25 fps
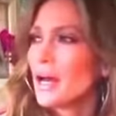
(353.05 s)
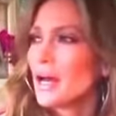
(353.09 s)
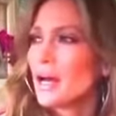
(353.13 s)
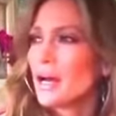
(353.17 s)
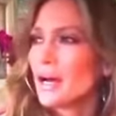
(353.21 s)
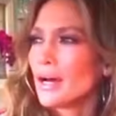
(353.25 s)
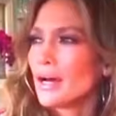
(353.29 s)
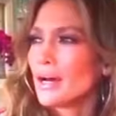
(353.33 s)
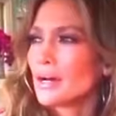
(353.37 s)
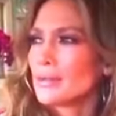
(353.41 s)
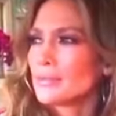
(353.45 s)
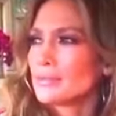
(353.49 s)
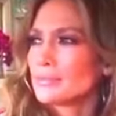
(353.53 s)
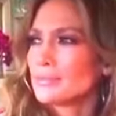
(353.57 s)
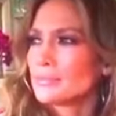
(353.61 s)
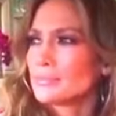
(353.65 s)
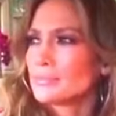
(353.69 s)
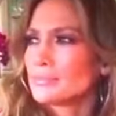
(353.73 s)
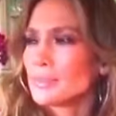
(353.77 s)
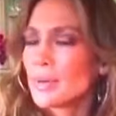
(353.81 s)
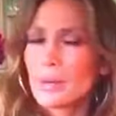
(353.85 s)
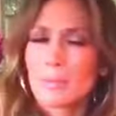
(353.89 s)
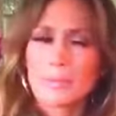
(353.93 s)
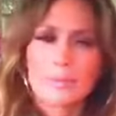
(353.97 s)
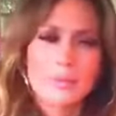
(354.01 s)

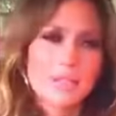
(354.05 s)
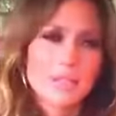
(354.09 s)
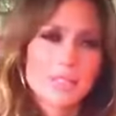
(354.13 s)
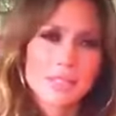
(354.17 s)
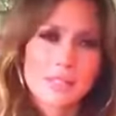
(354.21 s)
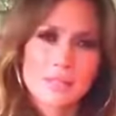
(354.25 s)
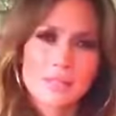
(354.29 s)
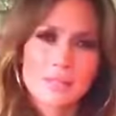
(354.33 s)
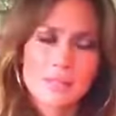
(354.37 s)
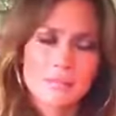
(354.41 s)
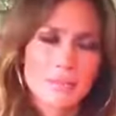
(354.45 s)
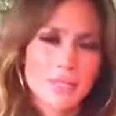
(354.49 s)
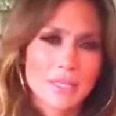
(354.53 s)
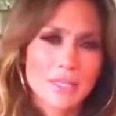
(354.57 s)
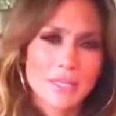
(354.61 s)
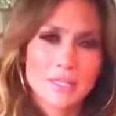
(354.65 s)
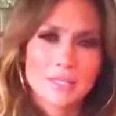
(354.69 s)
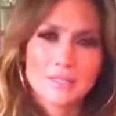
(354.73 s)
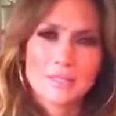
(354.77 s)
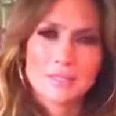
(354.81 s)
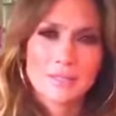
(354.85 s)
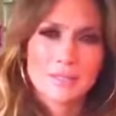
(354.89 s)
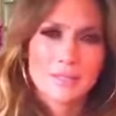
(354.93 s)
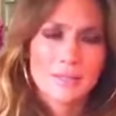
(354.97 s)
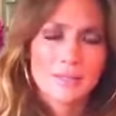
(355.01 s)
Paparazzi didn't make it
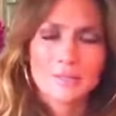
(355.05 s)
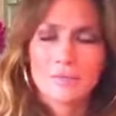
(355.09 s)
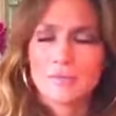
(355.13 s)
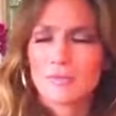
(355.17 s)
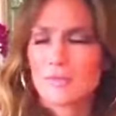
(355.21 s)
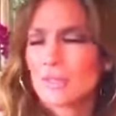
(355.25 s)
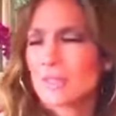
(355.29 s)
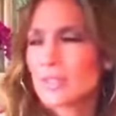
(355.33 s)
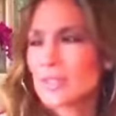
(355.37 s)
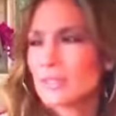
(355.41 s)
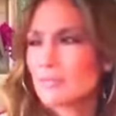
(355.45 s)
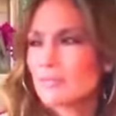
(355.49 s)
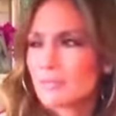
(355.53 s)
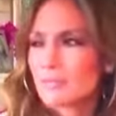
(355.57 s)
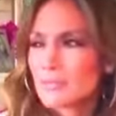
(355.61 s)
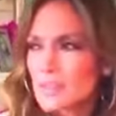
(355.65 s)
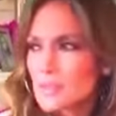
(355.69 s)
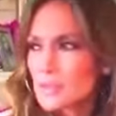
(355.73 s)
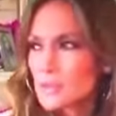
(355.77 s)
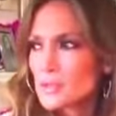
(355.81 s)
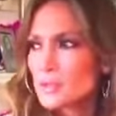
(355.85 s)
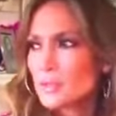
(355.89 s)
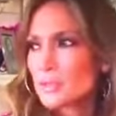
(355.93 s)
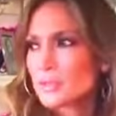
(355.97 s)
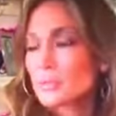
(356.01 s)
easy. They were really
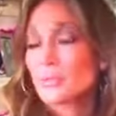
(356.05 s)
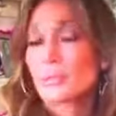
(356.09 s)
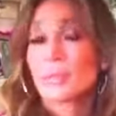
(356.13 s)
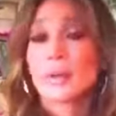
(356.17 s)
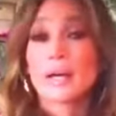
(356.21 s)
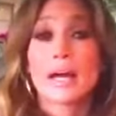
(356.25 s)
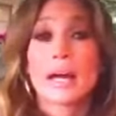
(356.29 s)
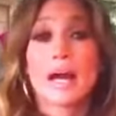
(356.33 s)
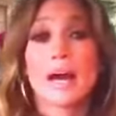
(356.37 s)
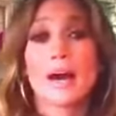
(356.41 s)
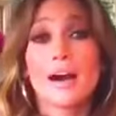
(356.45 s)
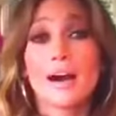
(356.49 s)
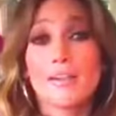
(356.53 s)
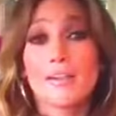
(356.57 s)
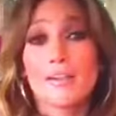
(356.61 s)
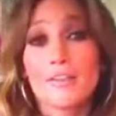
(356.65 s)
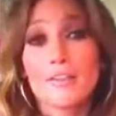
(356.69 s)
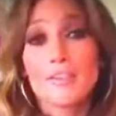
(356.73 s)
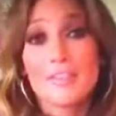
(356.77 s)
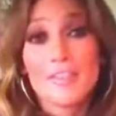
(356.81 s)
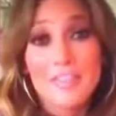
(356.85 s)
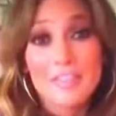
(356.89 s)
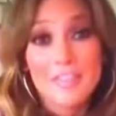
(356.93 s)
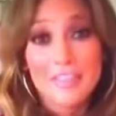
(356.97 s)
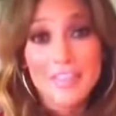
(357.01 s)
stupid. But
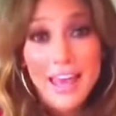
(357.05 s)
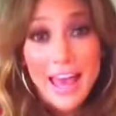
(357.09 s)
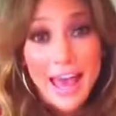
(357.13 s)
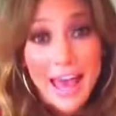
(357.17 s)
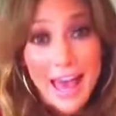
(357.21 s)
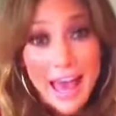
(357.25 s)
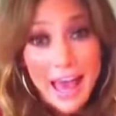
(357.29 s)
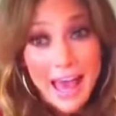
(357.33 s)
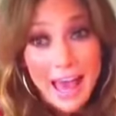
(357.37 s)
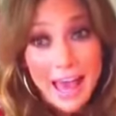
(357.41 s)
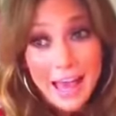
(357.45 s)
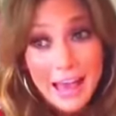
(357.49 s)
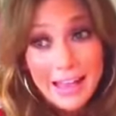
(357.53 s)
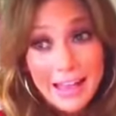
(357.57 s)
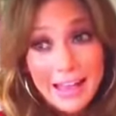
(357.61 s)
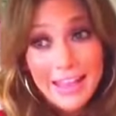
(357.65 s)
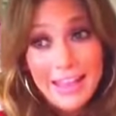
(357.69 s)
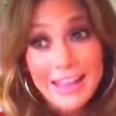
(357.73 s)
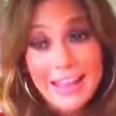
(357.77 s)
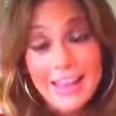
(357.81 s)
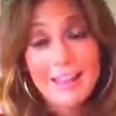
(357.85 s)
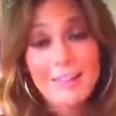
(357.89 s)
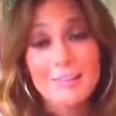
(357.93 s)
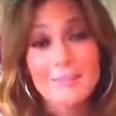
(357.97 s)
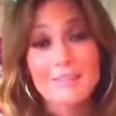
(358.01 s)
other than that,
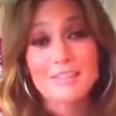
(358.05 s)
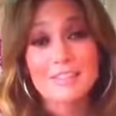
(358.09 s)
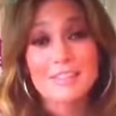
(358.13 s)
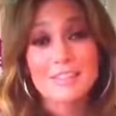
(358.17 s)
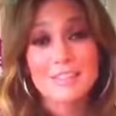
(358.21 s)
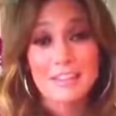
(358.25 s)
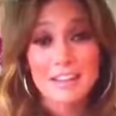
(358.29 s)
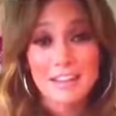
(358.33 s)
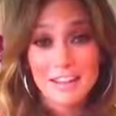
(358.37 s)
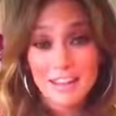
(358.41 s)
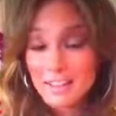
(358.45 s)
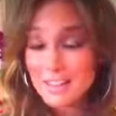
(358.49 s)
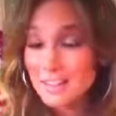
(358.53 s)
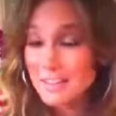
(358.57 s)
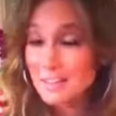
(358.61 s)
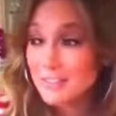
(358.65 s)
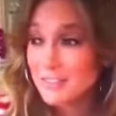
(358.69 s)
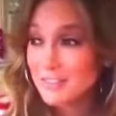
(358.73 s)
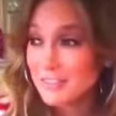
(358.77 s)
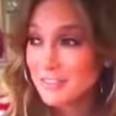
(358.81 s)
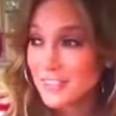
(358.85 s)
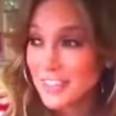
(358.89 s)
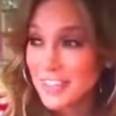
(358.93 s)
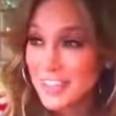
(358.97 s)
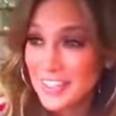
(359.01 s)
it was kind of
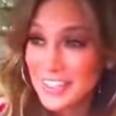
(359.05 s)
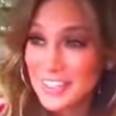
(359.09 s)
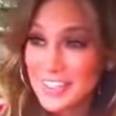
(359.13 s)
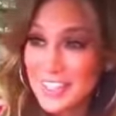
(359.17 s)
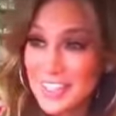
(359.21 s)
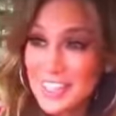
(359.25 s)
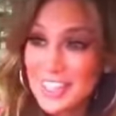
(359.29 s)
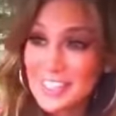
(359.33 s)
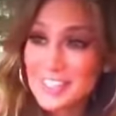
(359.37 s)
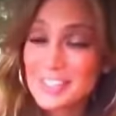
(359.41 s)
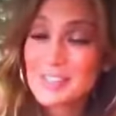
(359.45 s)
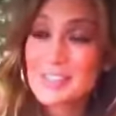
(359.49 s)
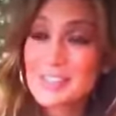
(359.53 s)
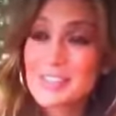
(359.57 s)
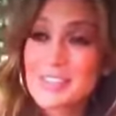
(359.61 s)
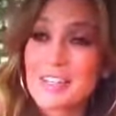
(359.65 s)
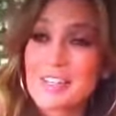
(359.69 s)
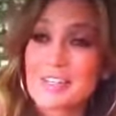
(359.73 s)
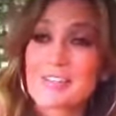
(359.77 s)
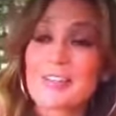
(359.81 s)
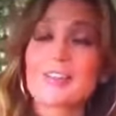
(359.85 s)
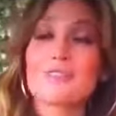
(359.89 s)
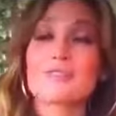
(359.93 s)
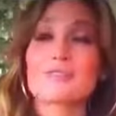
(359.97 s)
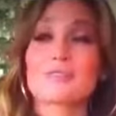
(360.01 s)
fun. I had 2
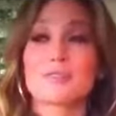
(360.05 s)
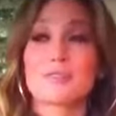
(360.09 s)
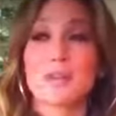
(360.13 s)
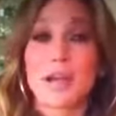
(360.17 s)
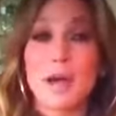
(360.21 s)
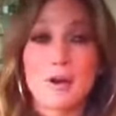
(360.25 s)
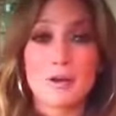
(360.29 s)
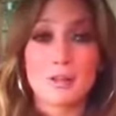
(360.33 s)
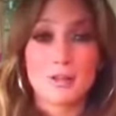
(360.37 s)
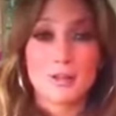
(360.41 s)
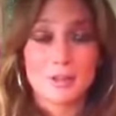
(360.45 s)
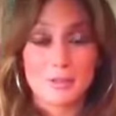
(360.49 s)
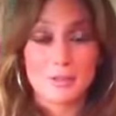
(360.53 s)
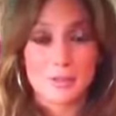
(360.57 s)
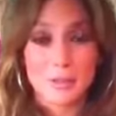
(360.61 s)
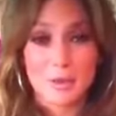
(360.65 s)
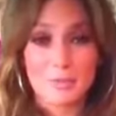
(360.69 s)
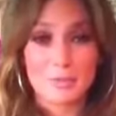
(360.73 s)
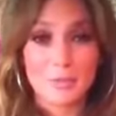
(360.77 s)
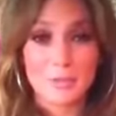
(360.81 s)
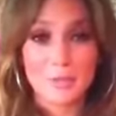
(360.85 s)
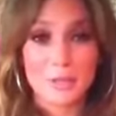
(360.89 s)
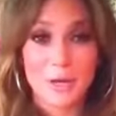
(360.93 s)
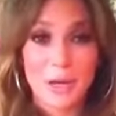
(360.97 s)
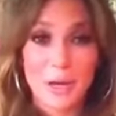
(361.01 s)
days off. So now in the
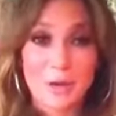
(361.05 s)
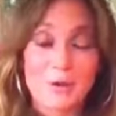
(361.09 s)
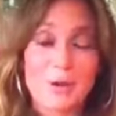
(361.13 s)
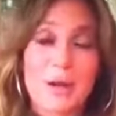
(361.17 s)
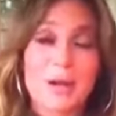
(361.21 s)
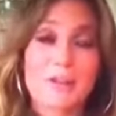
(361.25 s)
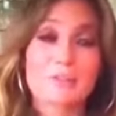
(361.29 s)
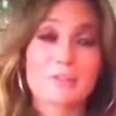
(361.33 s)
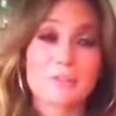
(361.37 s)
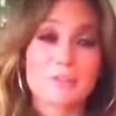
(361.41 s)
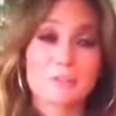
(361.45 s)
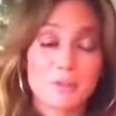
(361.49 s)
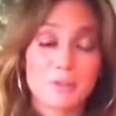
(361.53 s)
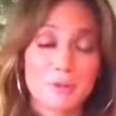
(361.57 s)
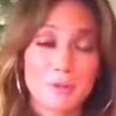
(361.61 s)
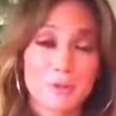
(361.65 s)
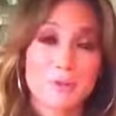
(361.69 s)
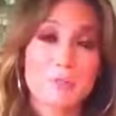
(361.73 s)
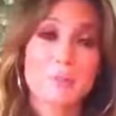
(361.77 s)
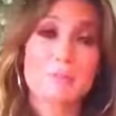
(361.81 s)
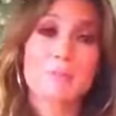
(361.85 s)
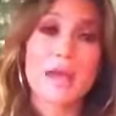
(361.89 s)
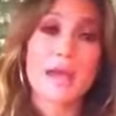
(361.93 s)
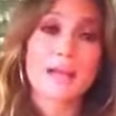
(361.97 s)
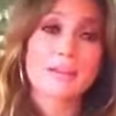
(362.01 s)
summer, I'll actually be
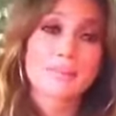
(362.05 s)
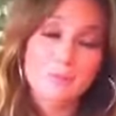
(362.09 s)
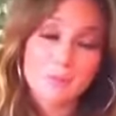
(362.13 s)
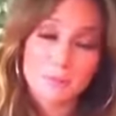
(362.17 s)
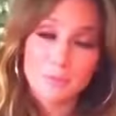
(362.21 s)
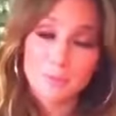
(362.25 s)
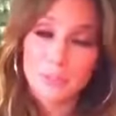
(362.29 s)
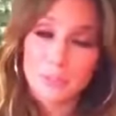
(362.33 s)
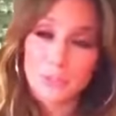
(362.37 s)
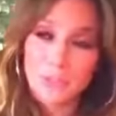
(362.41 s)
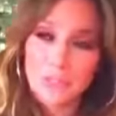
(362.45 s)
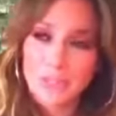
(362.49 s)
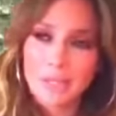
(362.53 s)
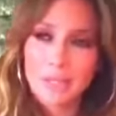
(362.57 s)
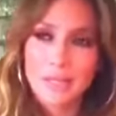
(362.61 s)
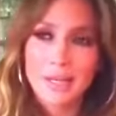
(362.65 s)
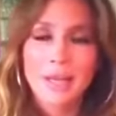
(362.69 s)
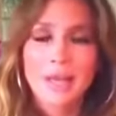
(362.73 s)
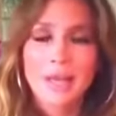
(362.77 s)
going back to work.